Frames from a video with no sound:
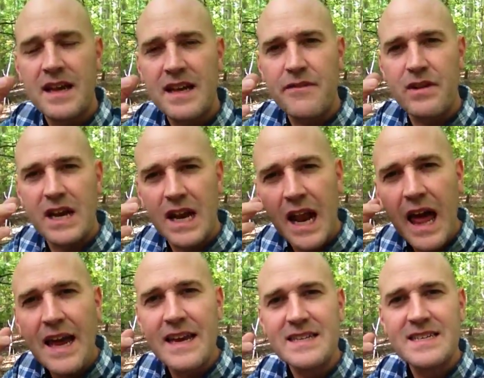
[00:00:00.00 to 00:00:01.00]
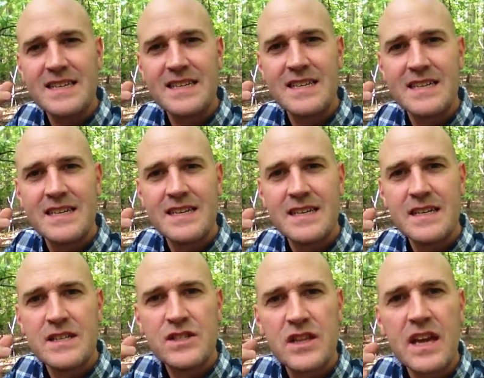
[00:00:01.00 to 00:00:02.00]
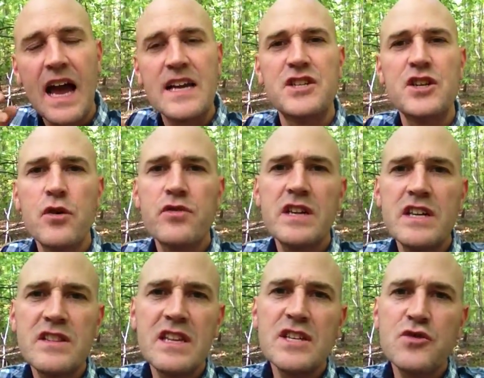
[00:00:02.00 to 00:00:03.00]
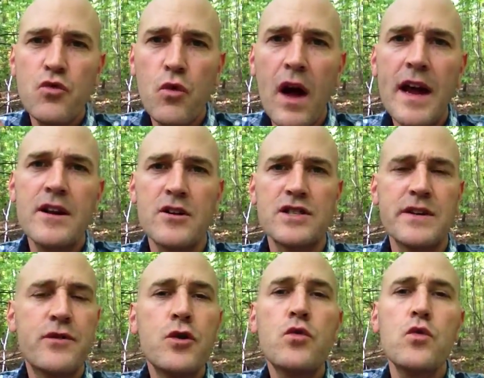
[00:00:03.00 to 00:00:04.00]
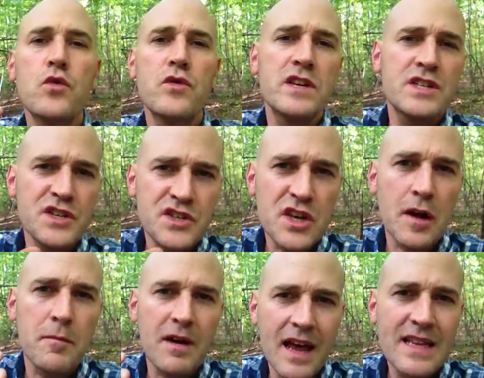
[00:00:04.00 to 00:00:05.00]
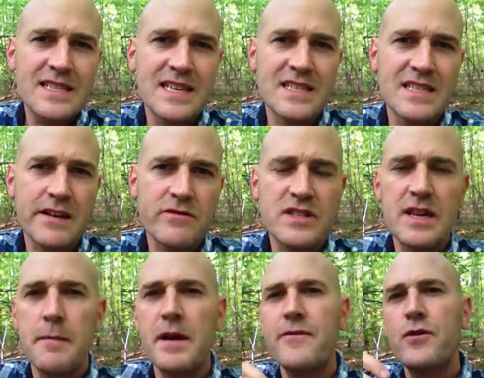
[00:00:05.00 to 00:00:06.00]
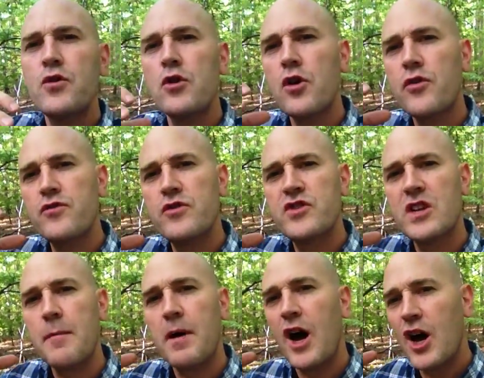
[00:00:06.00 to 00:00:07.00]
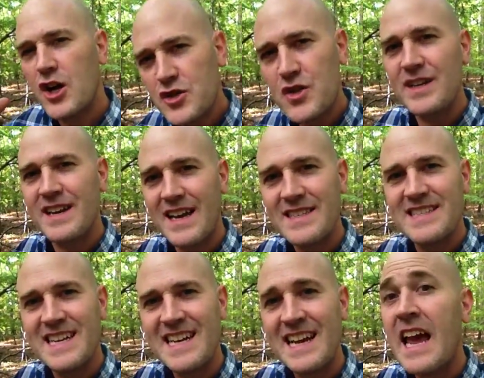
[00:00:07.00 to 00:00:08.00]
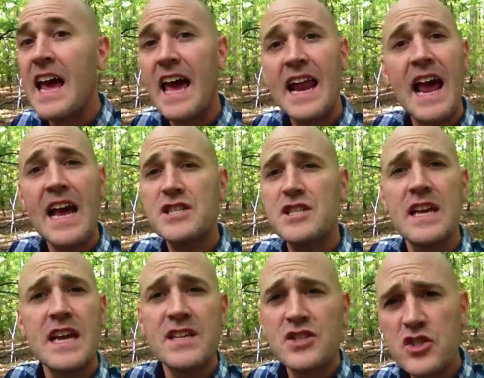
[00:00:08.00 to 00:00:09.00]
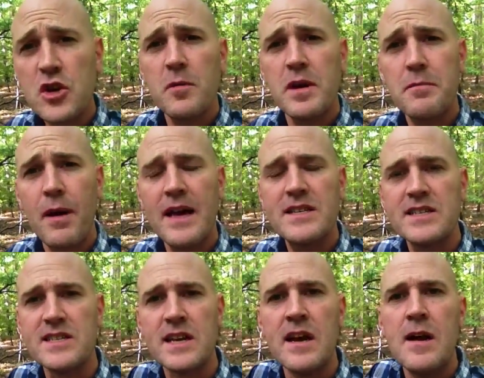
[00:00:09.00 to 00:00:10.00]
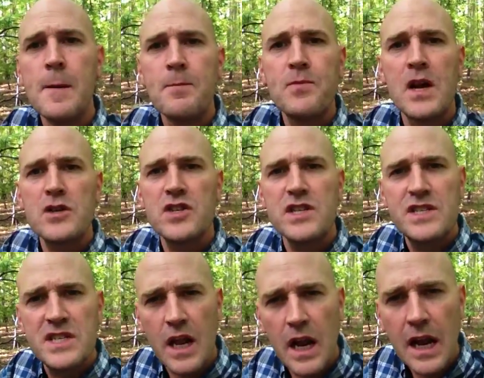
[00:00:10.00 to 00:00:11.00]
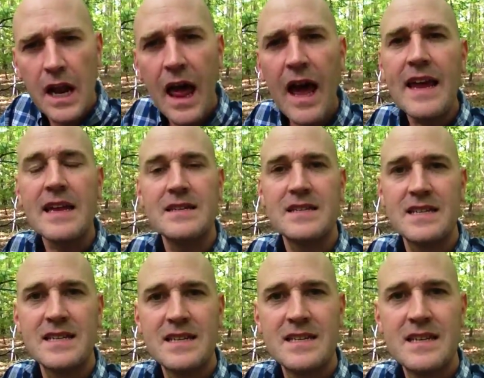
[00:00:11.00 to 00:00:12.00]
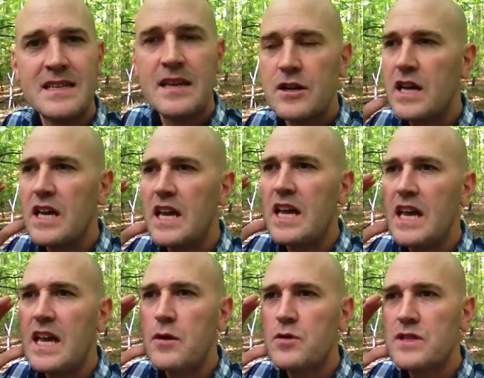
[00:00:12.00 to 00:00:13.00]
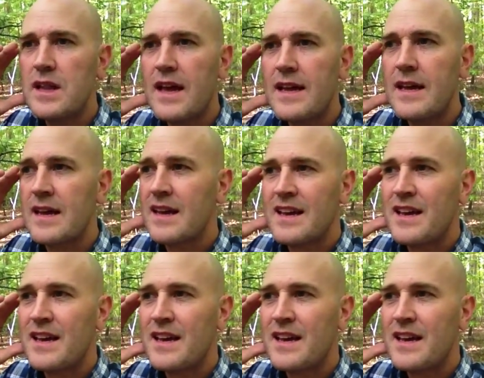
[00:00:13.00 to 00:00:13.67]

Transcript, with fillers: giving light to the eyes. You know, the, these writers, if you, this is Psalm nineteen, seven to ten, but if you look through Psalm one nineteen, and actually in so many places, there's a delight. There, it, it was like,